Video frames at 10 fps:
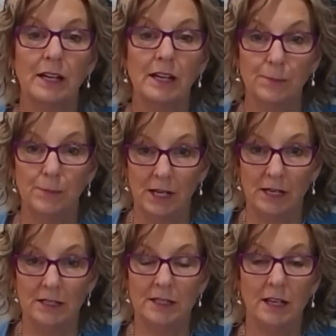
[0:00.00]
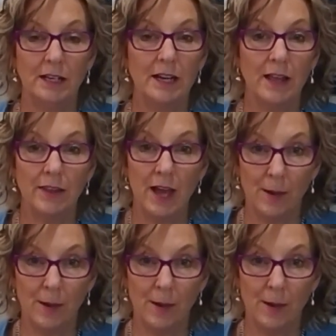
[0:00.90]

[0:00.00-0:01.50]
it means that another